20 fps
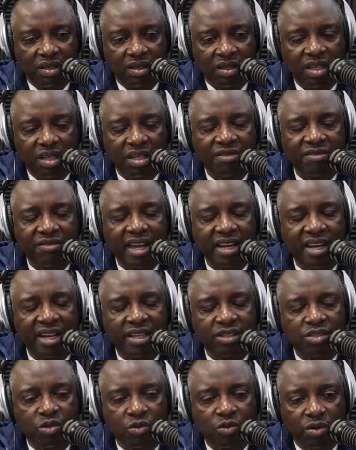In the
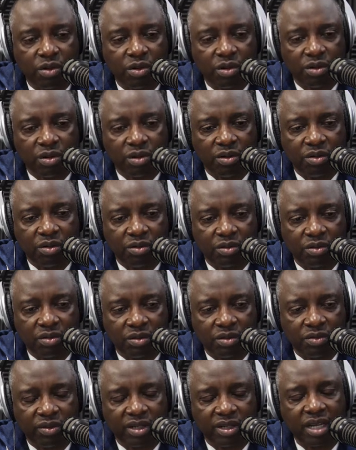financial world,
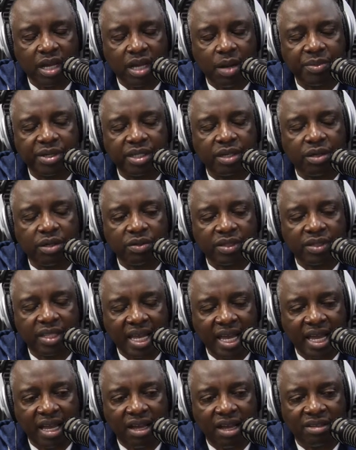when a company goes
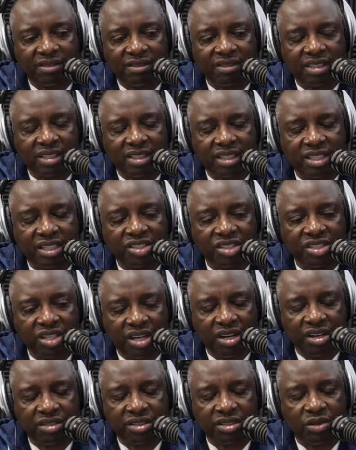down, their
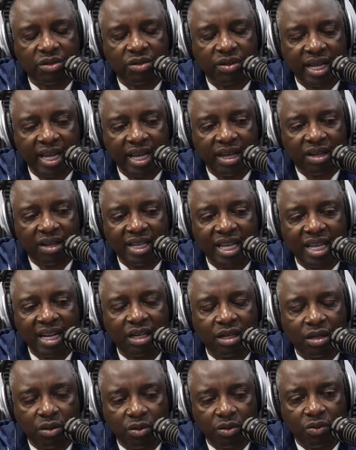shares go down that
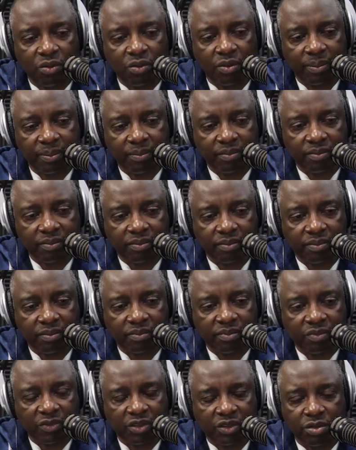low
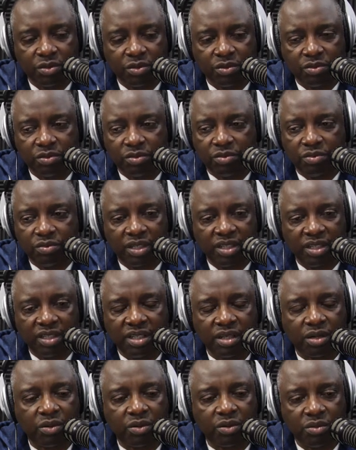to a
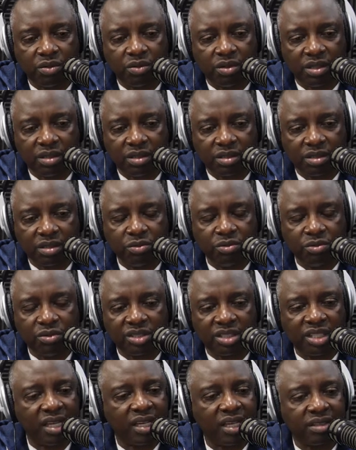nickel or 2
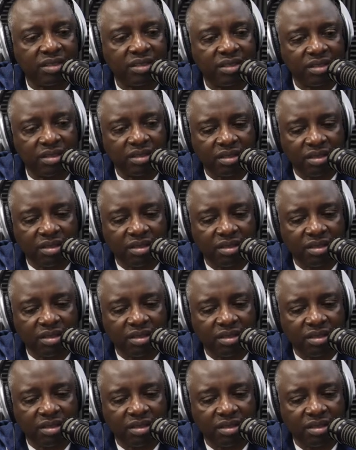cents,